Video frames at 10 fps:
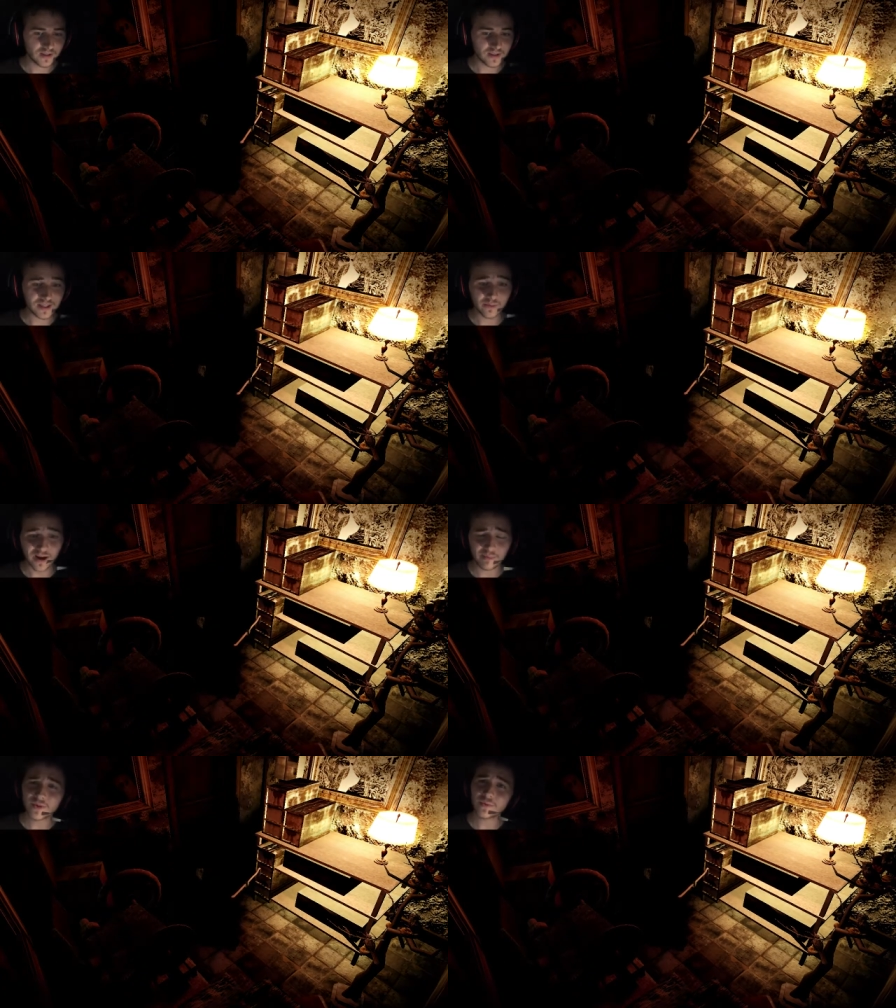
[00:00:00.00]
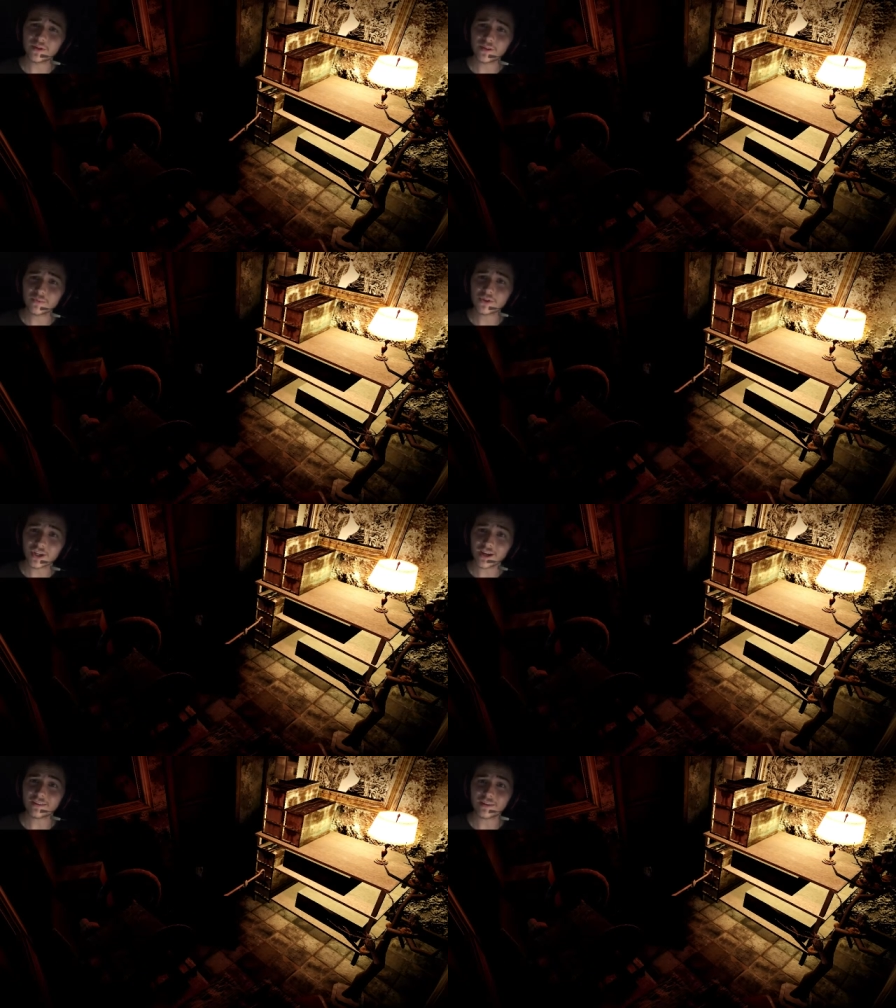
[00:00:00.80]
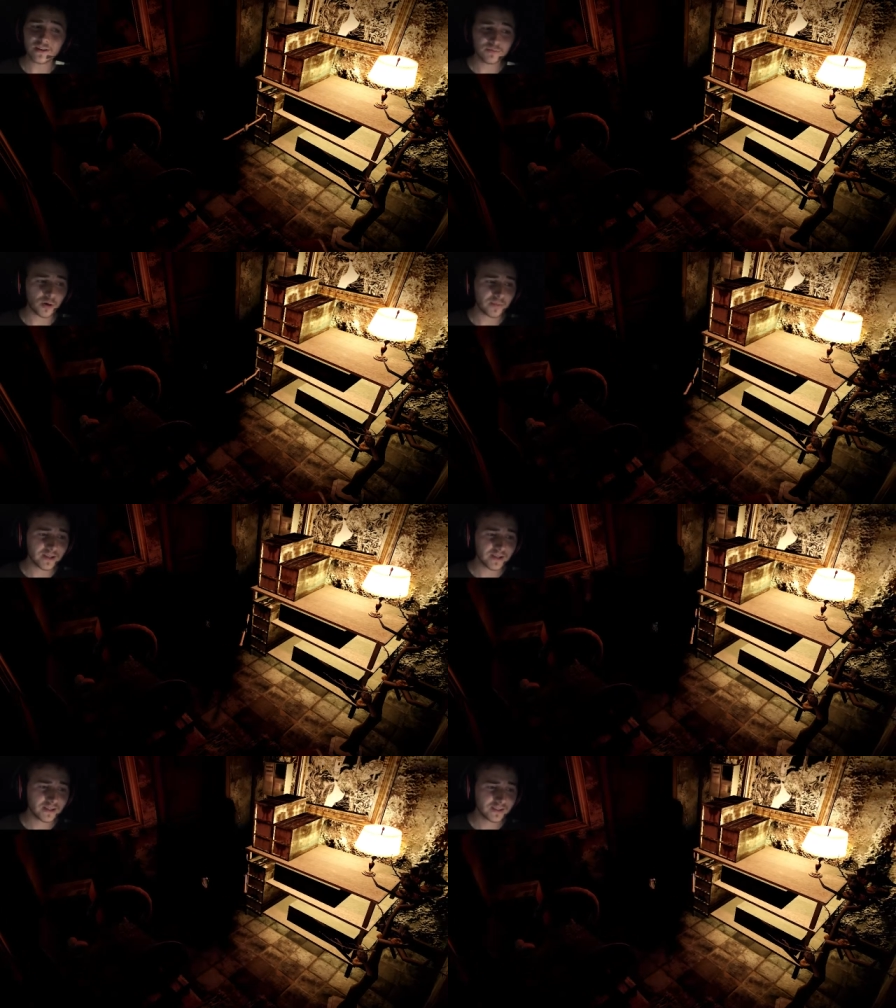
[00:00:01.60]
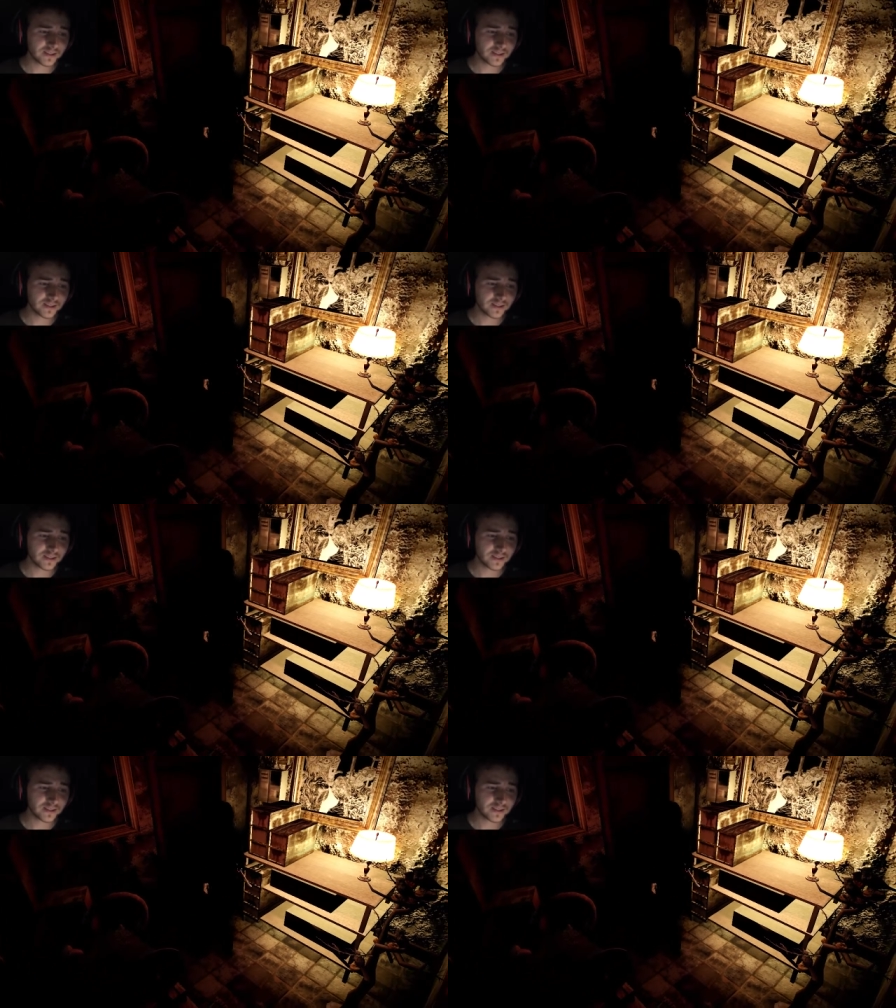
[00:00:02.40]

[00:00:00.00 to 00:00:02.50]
You see what happens when you don't check things properly?